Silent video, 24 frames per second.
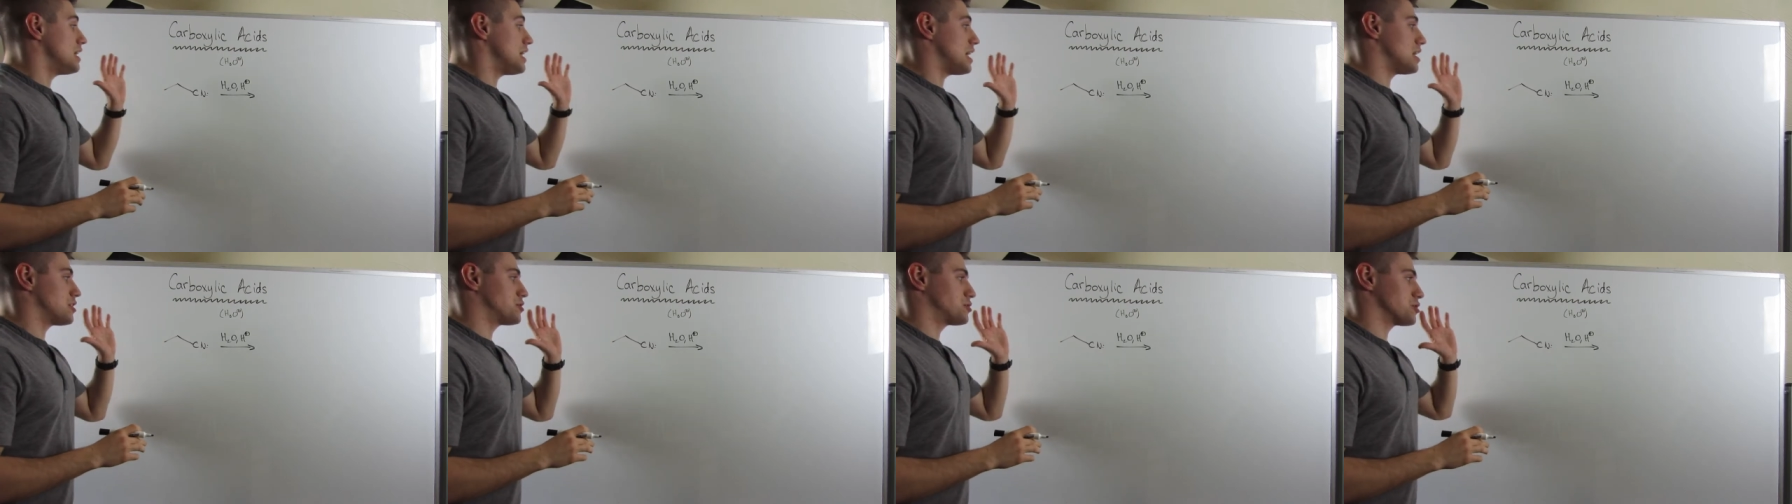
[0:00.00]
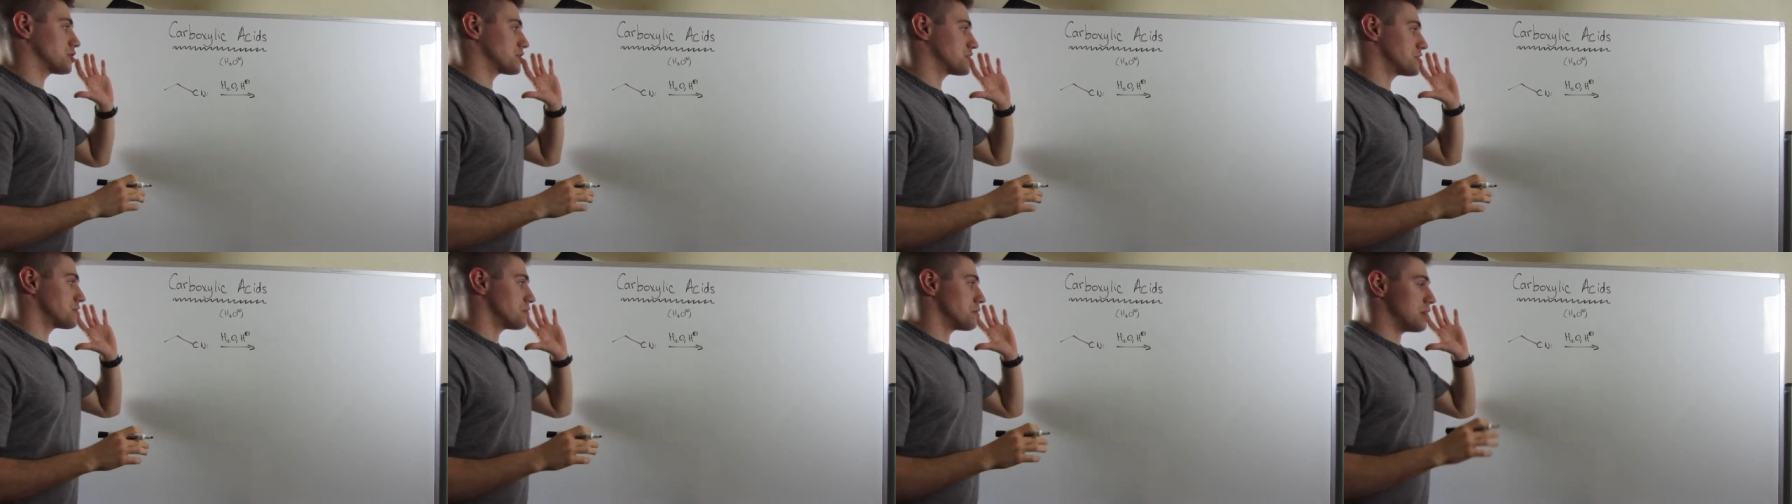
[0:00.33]
it's
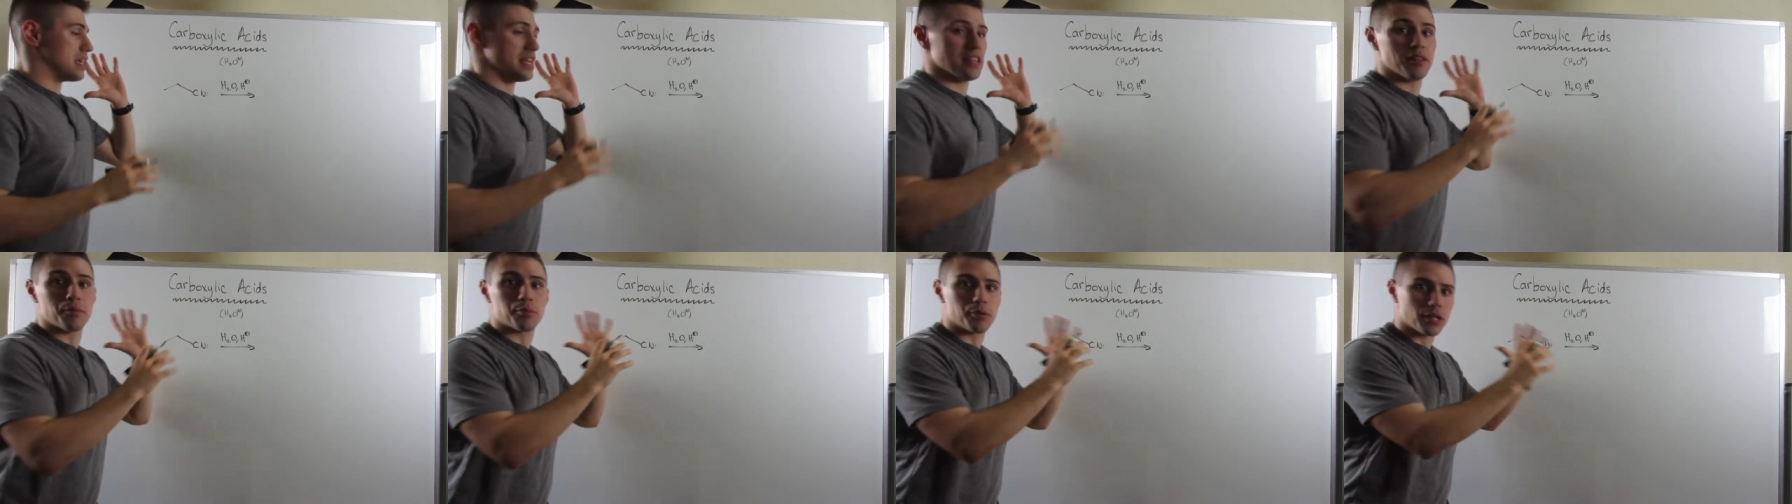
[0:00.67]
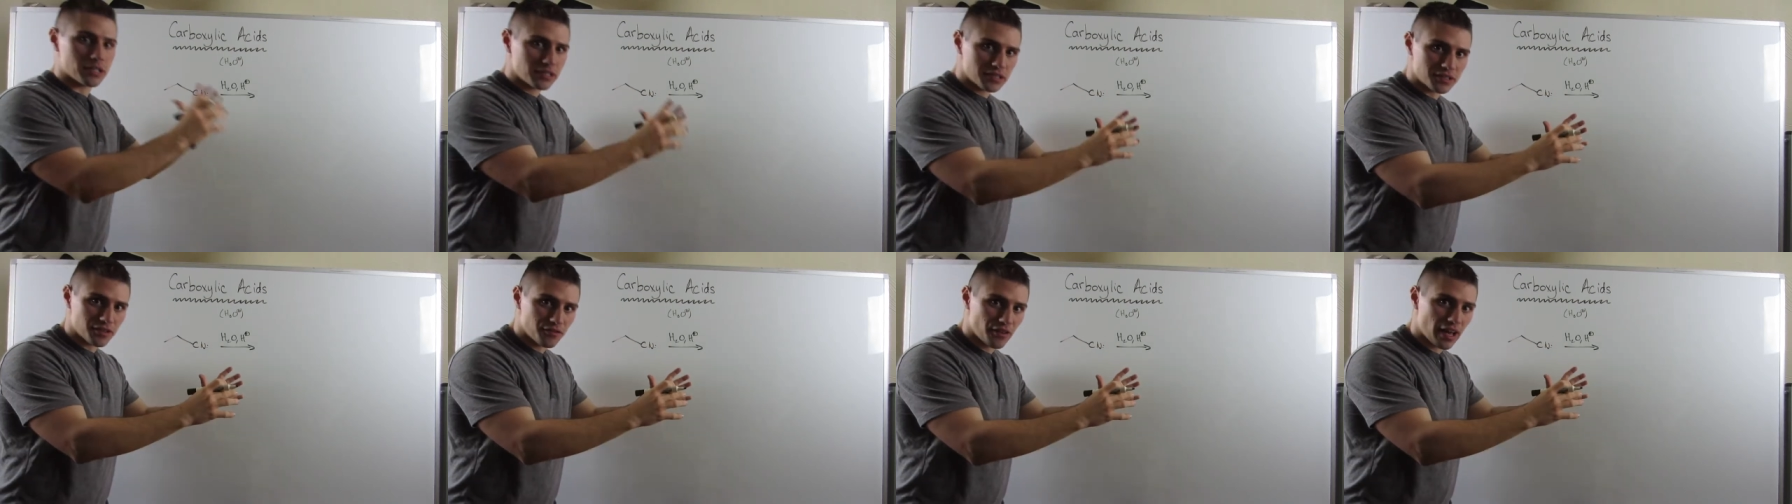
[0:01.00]
just in the
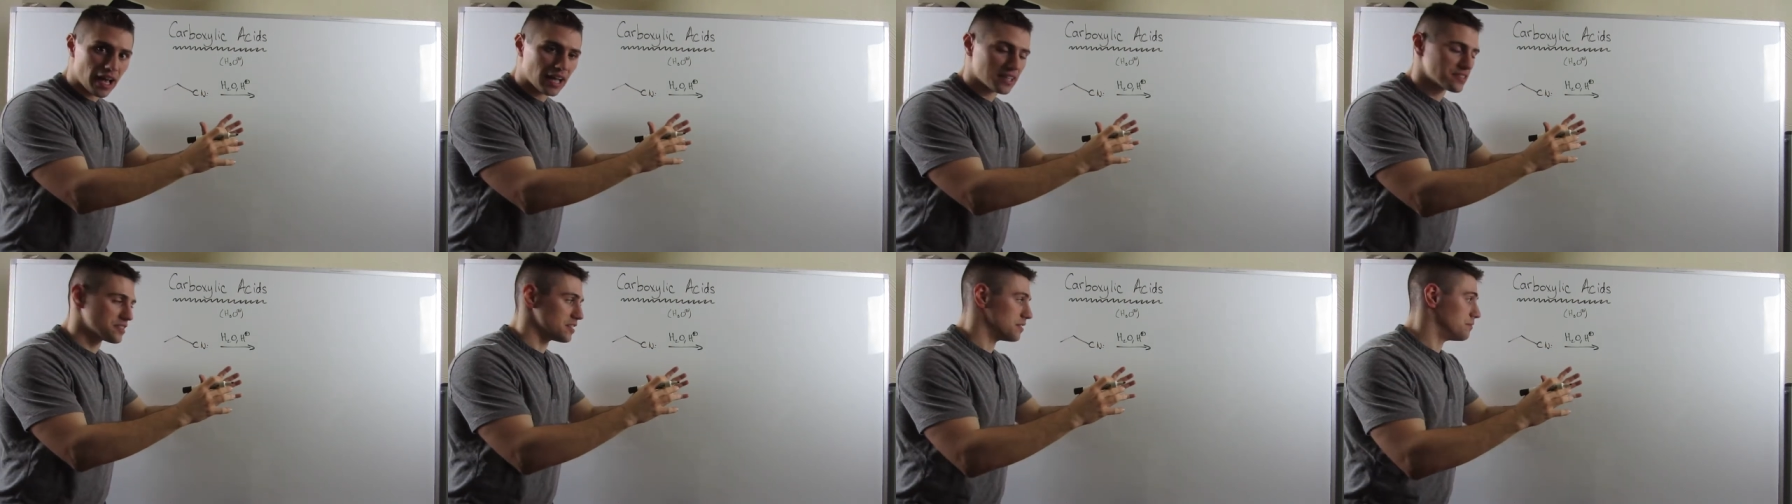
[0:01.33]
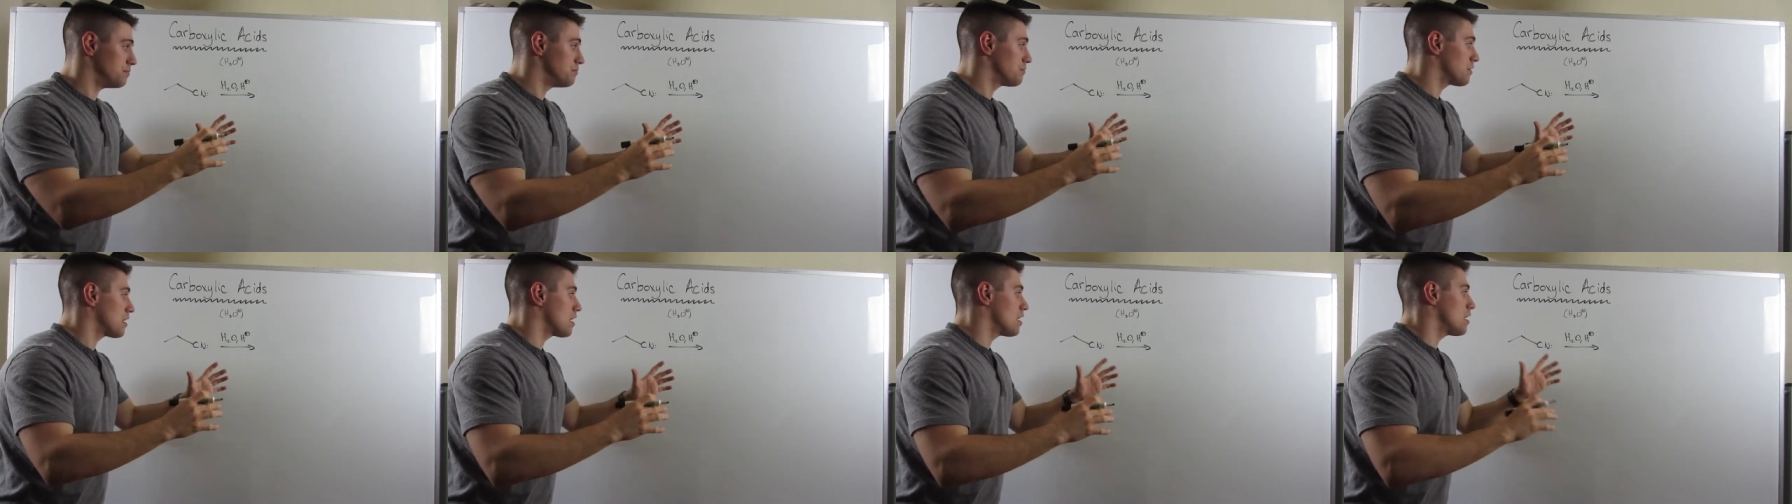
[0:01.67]
presence of acid.